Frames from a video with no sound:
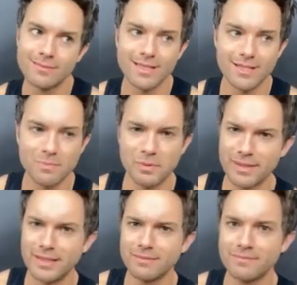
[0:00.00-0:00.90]
is
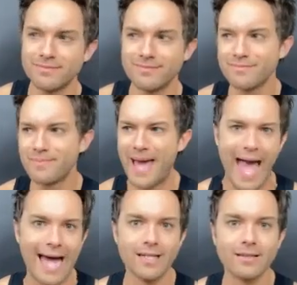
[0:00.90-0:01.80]
pretty
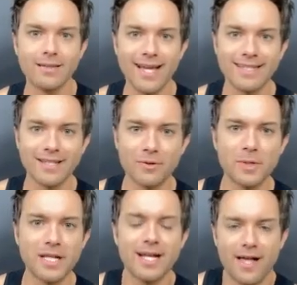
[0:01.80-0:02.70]
bad. Like they're
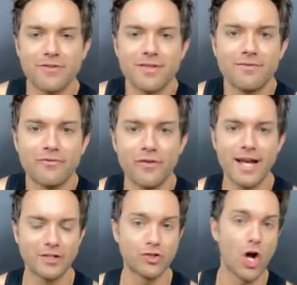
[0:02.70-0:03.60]
really, other than
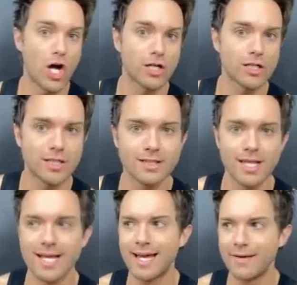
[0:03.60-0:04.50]
Frank's daughter, it's
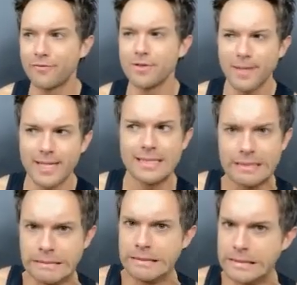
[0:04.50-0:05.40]
like
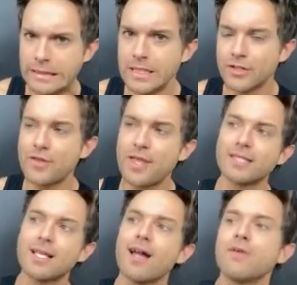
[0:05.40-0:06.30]
everybody. So
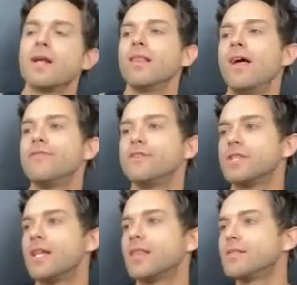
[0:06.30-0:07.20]
that's kind of what I love. There's
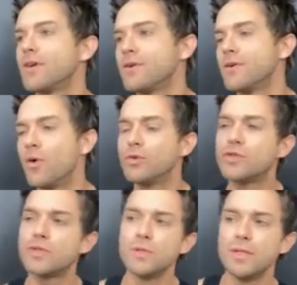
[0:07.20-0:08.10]
not this old
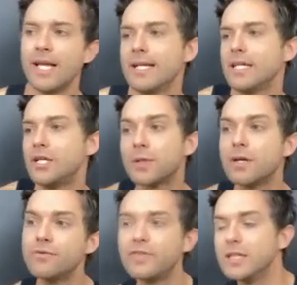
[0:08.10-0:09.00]
school like
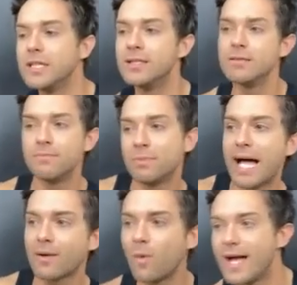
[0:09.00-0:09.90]
hero villain
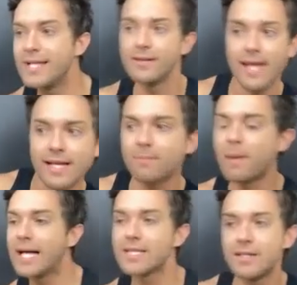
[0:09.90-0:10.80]
black white like
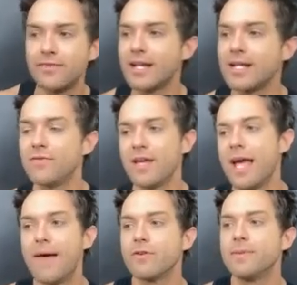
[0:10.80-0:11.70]
positive negative thing.
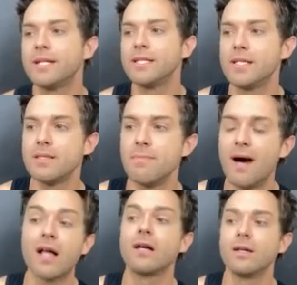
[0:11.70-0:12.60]
Everybody's in the
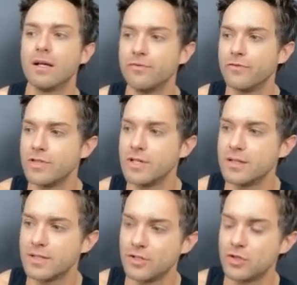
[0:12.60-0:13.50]
muck of
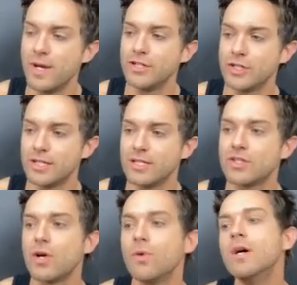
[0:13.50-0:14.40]
the situation. And
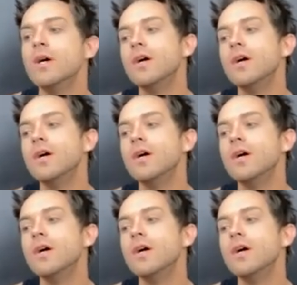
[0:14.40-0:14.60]
so